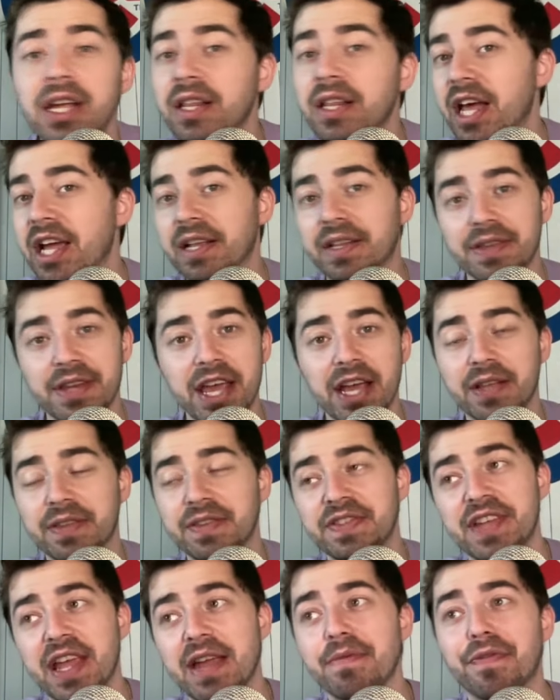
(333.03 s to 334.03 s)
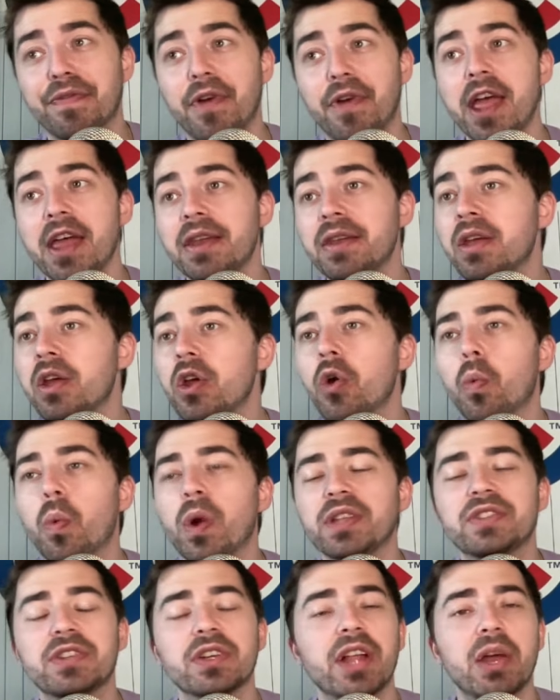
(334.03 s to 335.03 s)
Like Nick, same friend,
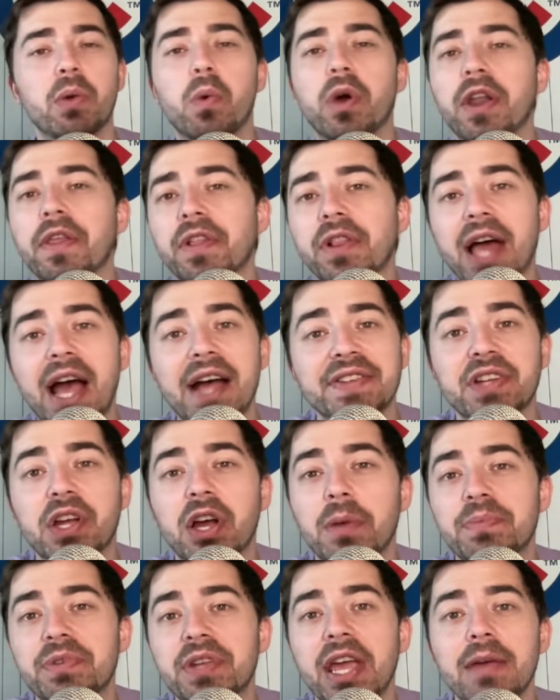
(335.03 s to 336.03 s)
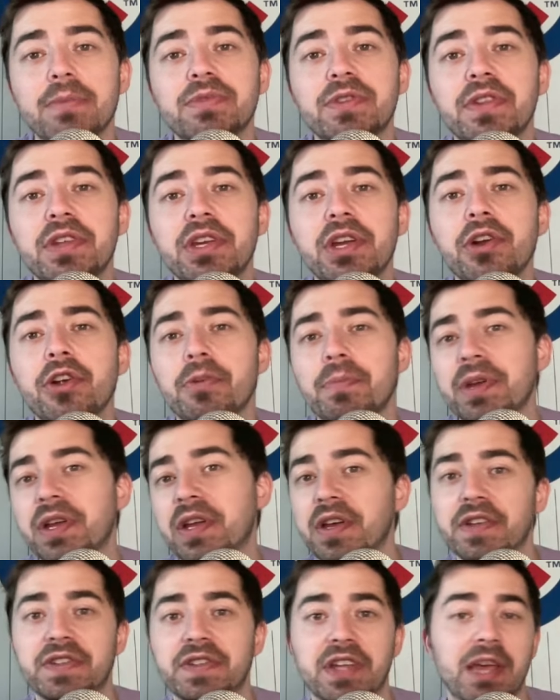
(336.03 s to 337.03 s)
went to like one of the last Cubs games of the year
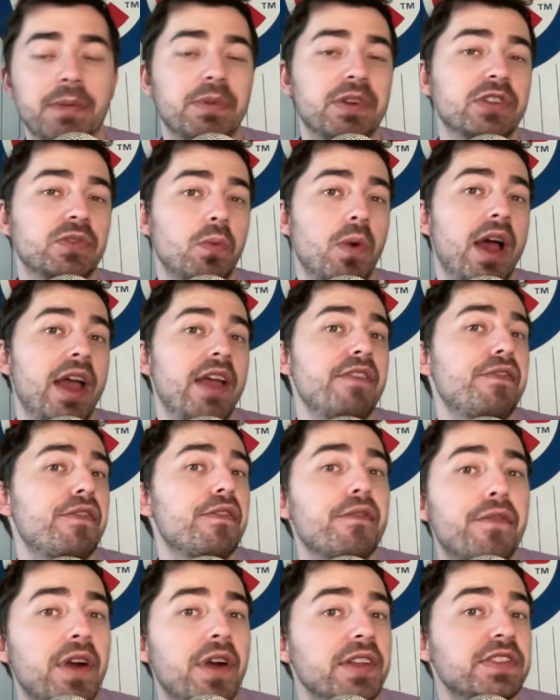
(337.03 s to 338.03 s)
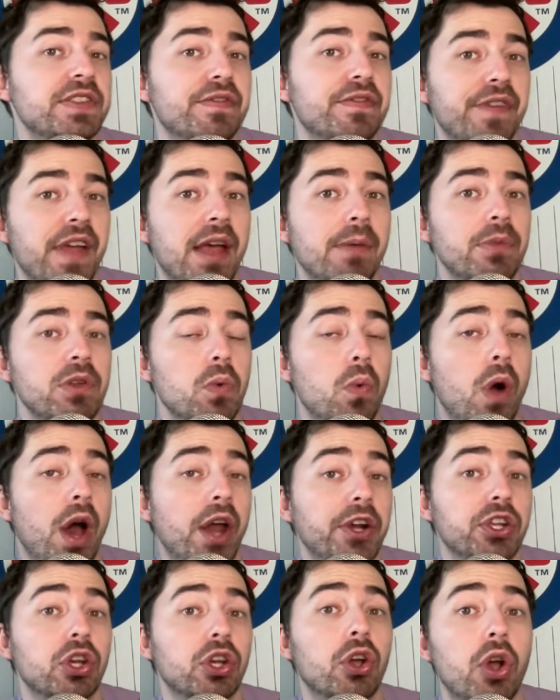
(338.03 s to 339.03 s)
because him and his wife and friends and family
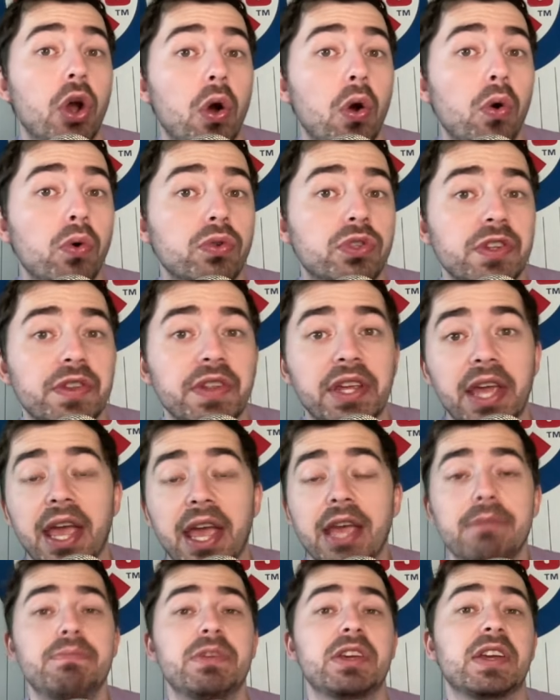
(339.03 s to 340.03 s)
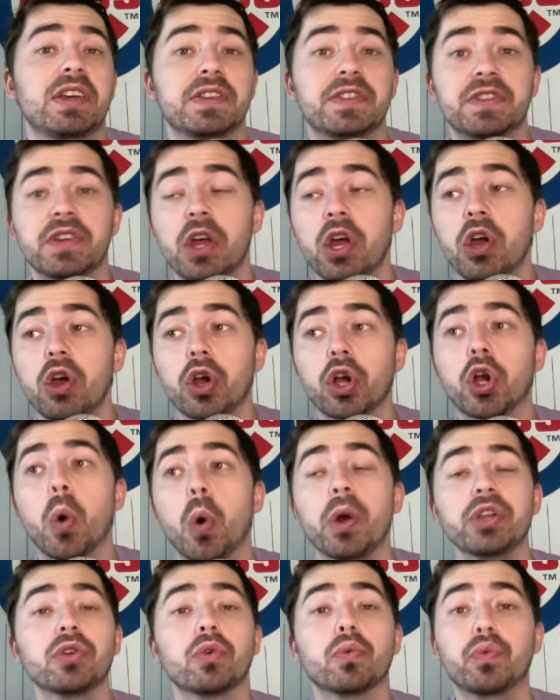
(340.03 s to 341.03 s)
wanted to go to the game because
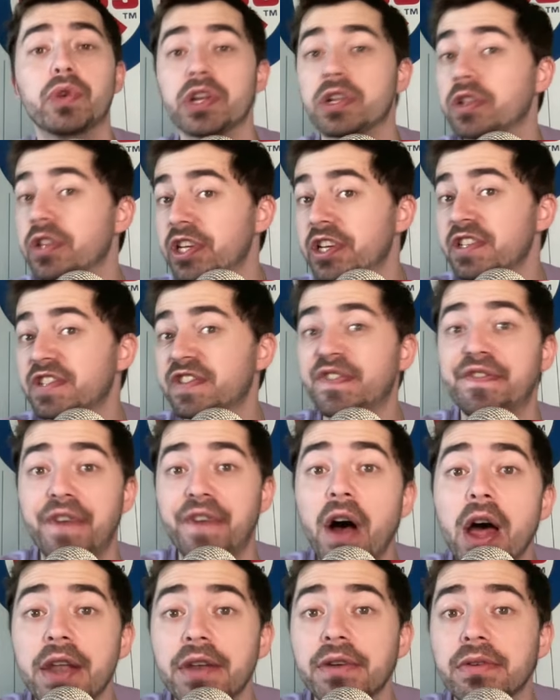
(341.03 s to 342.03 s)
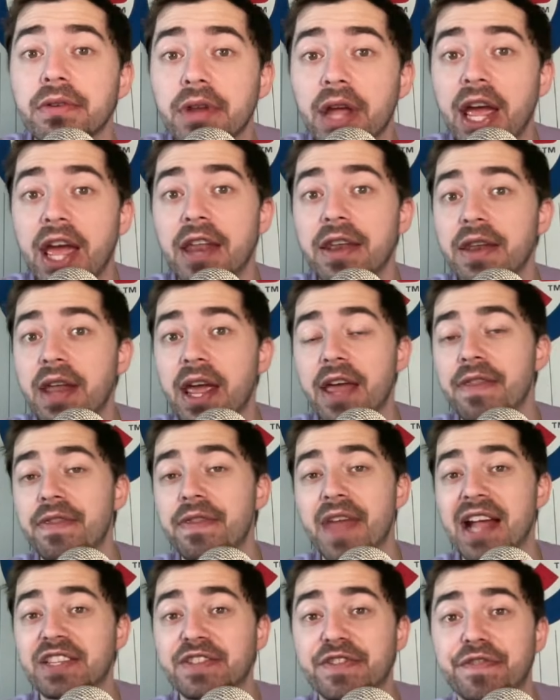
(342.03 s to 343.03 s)
going to Wrigley is fun and and
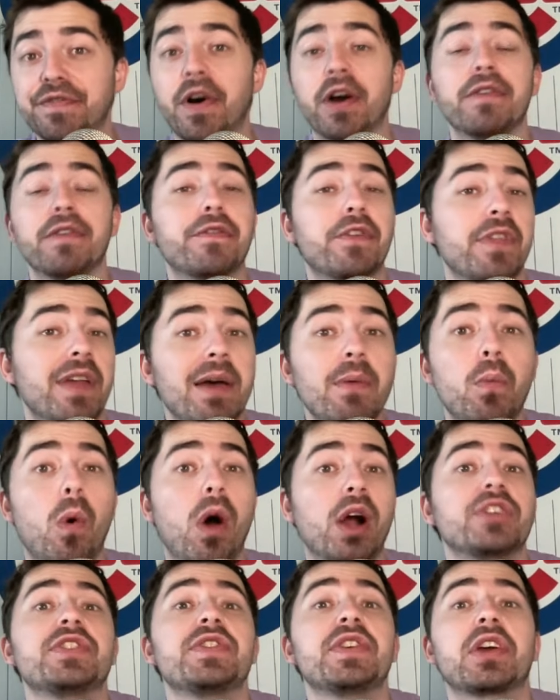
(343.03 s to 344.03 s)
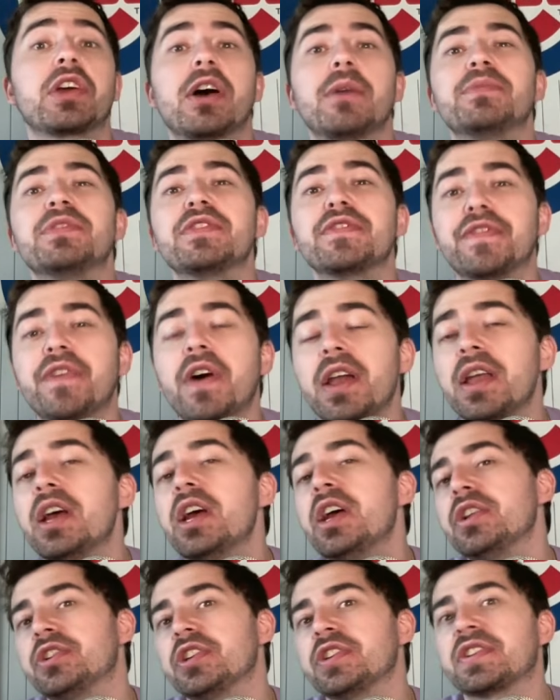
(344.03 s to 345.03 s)
that's fun for them. Watching the Cubs is fun.
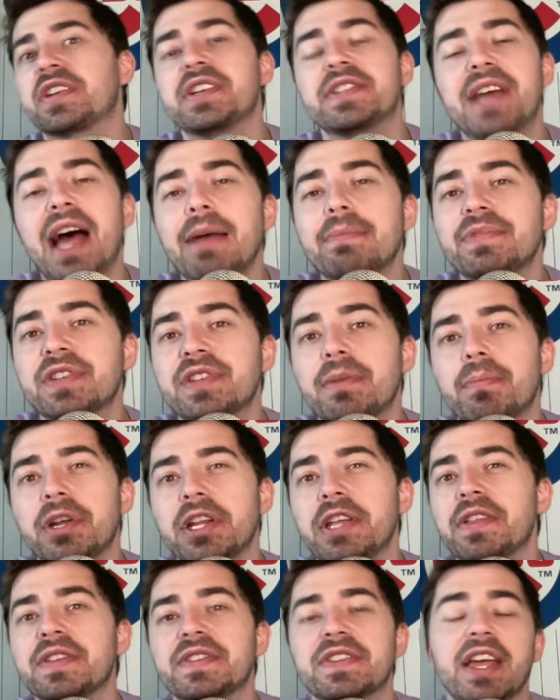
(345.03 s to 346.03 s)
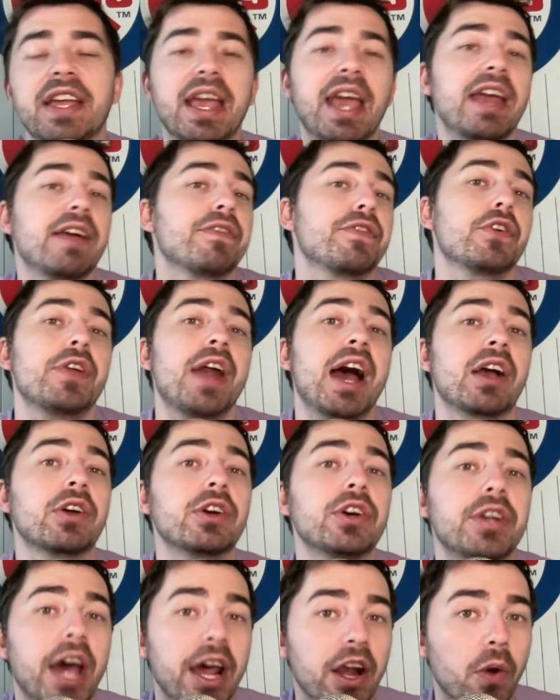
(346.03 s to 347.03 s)
Just because I'm somebody that's like, hey, if they're not
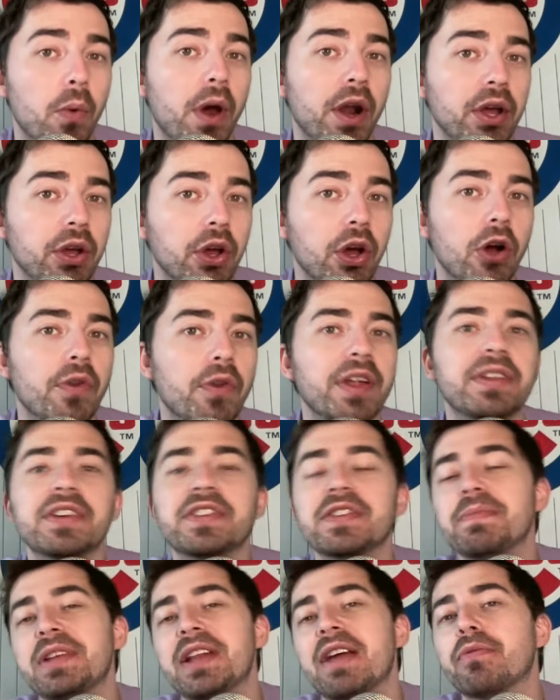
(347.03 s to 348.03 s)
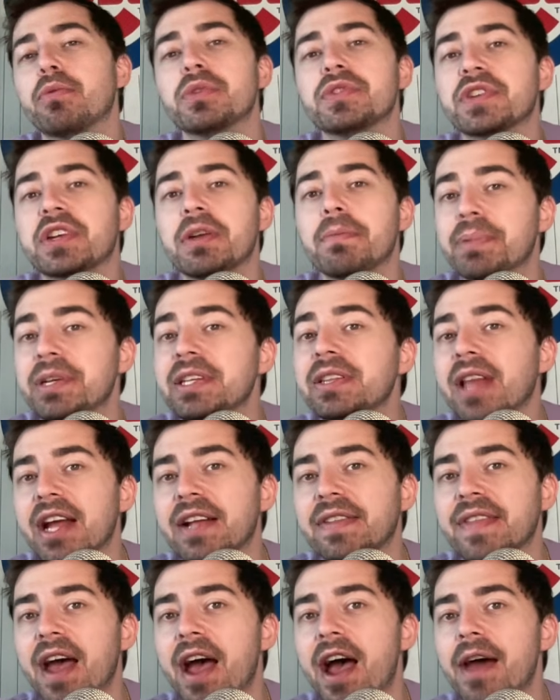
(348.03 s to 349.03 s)
good, I don't want to go. That doesn't mean everyone's going to be
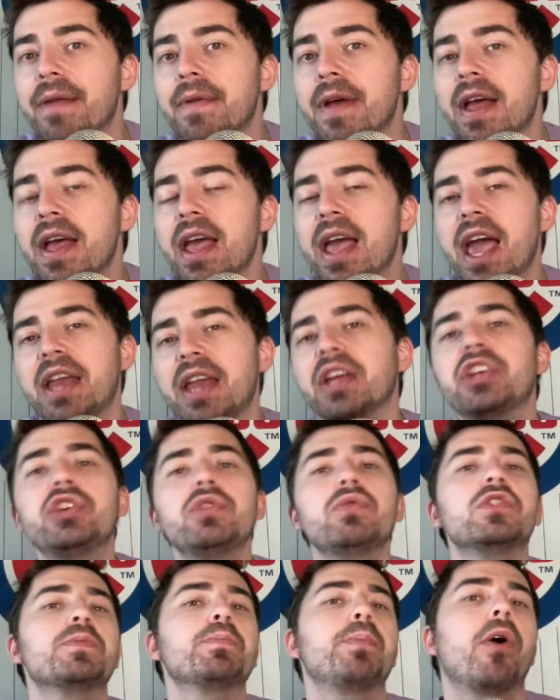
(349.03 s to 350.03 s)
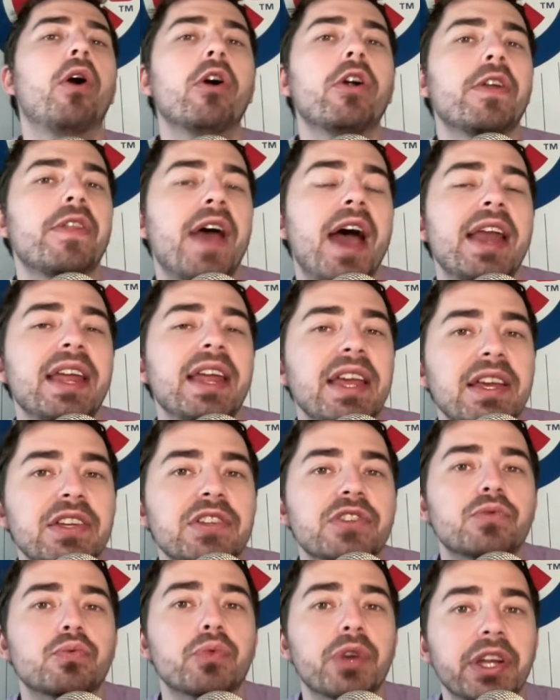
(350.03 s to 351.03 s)
like that. And a huge part of that
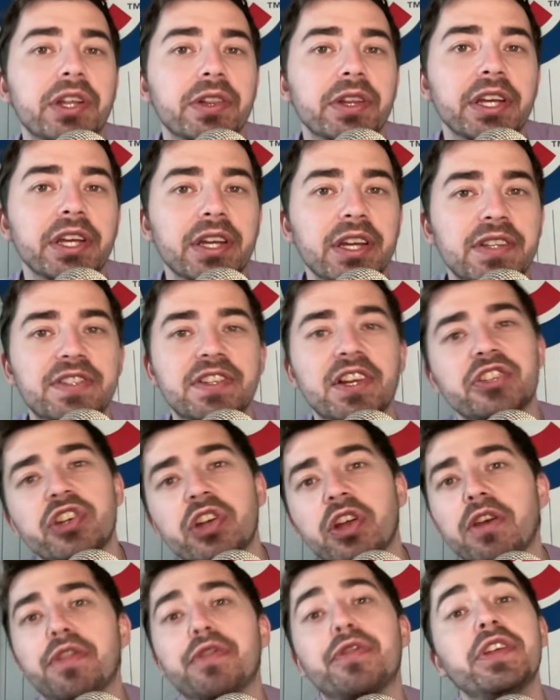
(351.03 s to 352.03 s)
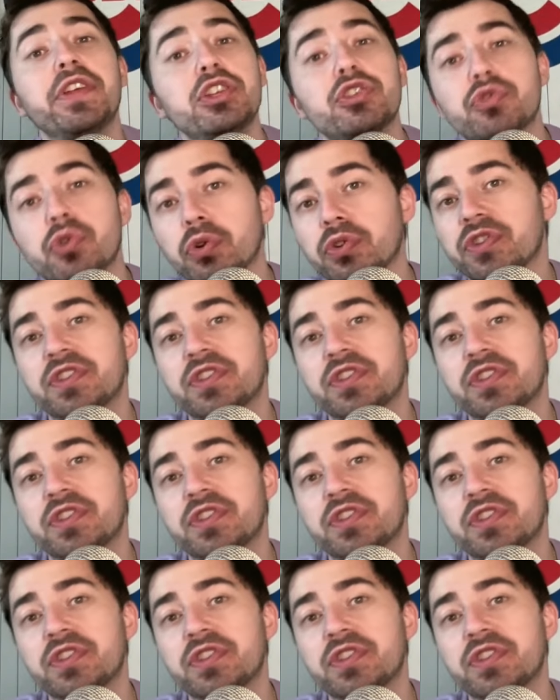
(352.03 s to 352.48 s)
is Wrigley. It's such a cathedral.